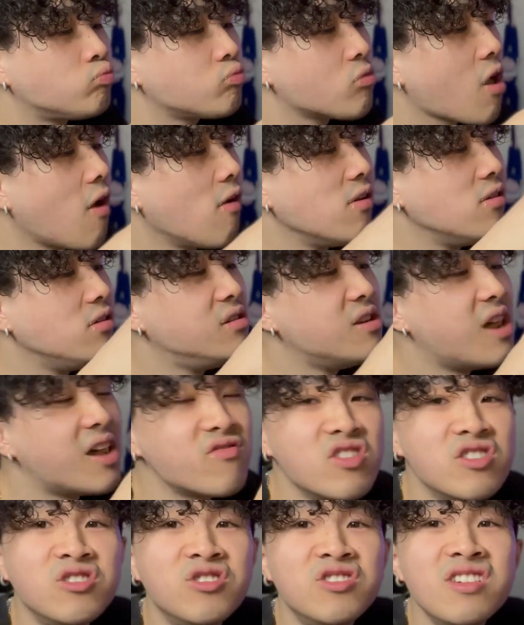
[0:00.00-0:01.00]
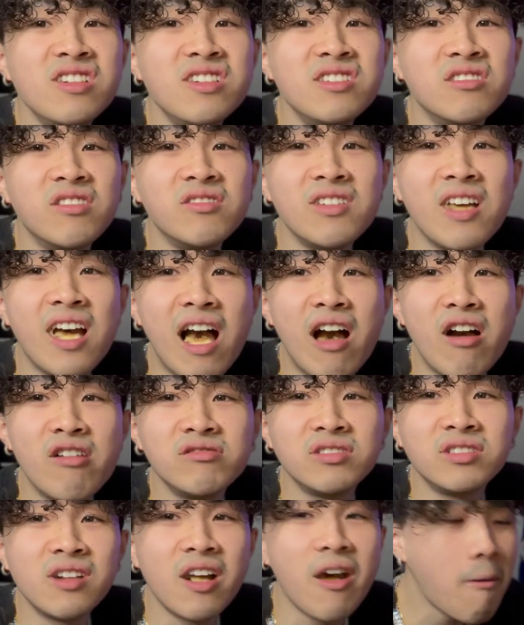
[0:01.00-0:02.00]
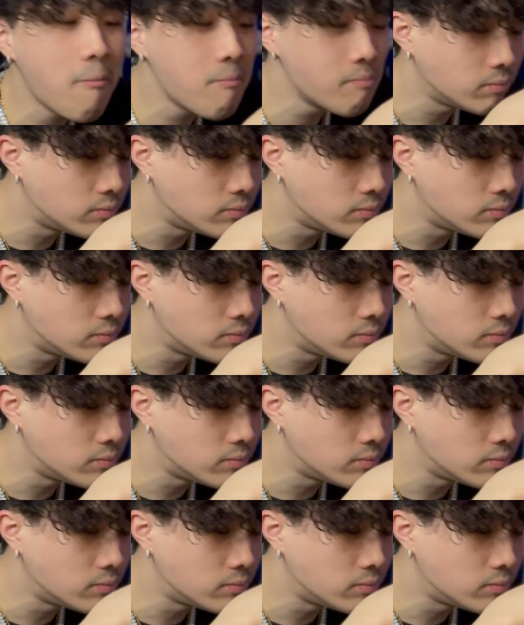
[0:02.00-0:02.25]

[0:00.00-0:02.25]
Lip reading: And then you got the cheese on the outside.